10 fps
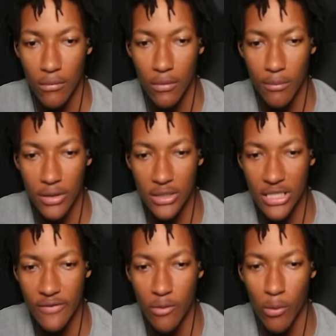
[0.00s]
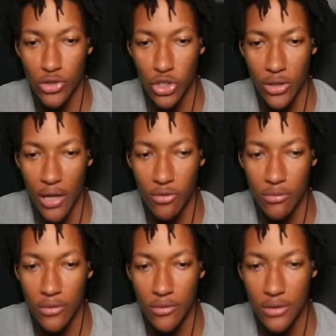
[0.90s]
But the T V won't turn on no
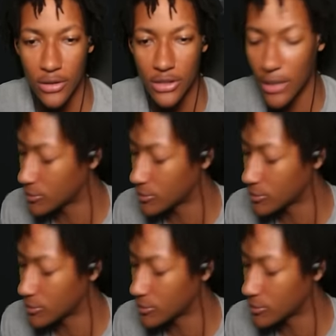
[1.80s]
more. Yeah, this game is